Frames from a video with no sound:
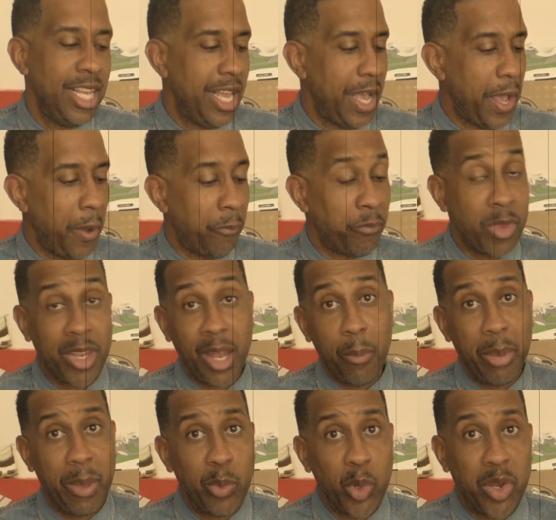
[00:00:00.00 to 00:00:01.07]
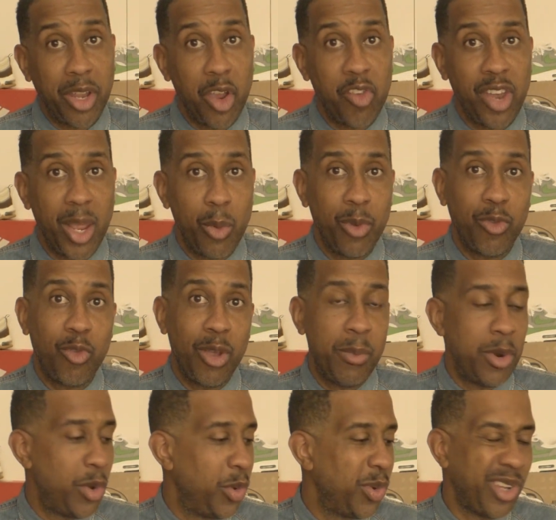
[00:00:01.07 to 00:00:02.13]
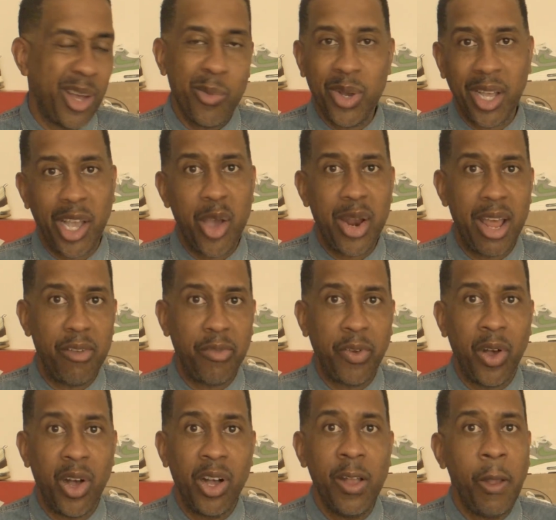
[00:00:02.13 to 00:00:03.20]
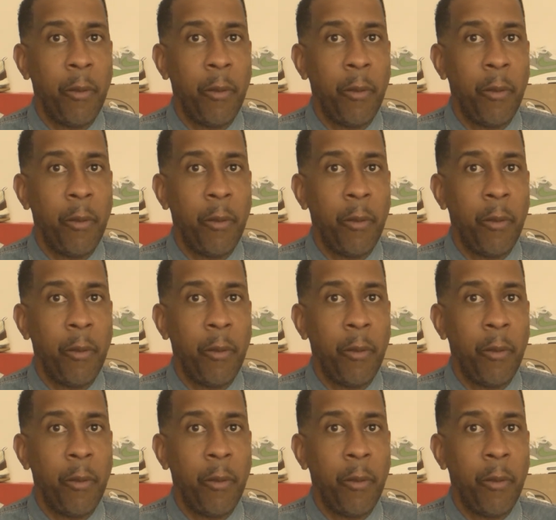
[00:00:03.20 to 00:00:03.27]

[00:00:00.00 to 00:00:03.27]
Some people associate it with criminals. I wouldn't go that far.